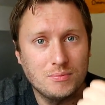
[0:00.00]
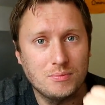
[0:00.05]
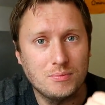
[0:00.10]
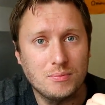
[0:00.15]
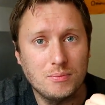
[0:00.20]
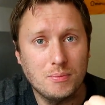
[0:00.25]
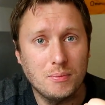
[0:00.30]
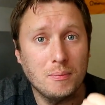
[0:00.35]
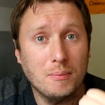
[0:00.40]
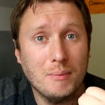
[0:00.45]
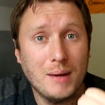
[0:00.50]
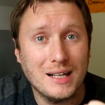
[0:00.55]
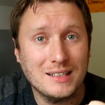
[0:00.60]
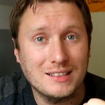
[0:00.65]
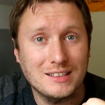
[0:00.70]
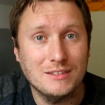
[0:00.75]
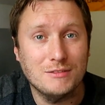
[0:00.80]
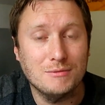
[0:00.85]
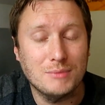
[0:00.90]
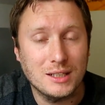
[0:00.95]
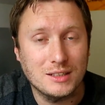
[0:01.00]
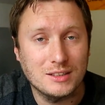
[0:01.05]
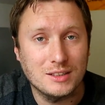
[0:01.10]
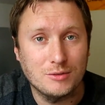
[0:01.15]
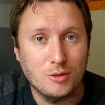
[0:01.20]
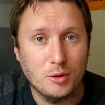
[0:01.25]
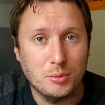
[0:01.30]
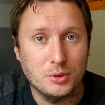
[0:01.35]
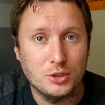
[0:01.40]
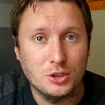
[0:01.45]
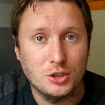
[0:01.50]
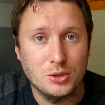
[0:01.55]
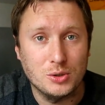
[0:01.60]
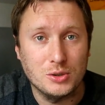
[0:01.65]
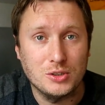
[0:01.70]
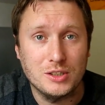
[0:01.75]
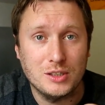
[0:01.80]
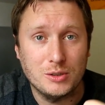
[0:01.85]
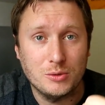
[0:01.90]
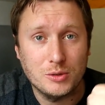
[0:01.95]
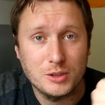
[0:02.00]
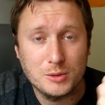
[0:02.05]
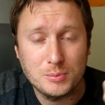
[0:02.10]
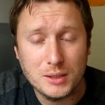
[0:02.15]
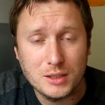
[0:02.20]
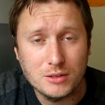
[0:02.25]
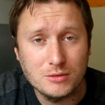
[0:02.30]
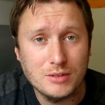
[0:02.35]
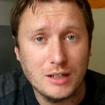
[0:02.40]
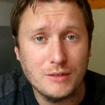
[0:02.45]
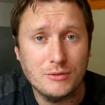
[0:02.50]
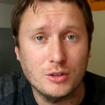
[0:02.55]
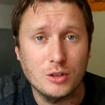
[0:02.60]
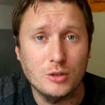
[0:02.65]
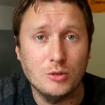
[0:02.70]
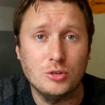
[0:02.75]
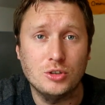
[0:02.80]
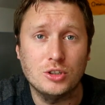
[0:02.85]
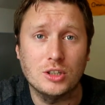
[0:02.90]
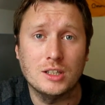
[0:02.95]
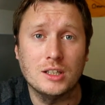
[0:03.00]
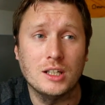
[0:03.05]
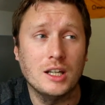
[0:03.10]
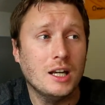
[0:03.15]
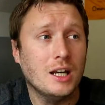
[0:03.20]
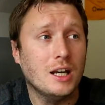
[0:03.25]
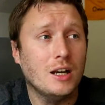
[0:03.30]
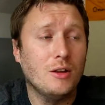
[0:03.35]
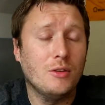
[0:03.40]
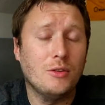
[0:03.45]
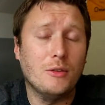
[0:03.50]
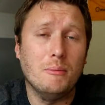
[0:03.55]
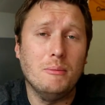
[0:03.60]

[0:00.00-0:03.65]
It's a massive, massive opportunity. It's been a revolution.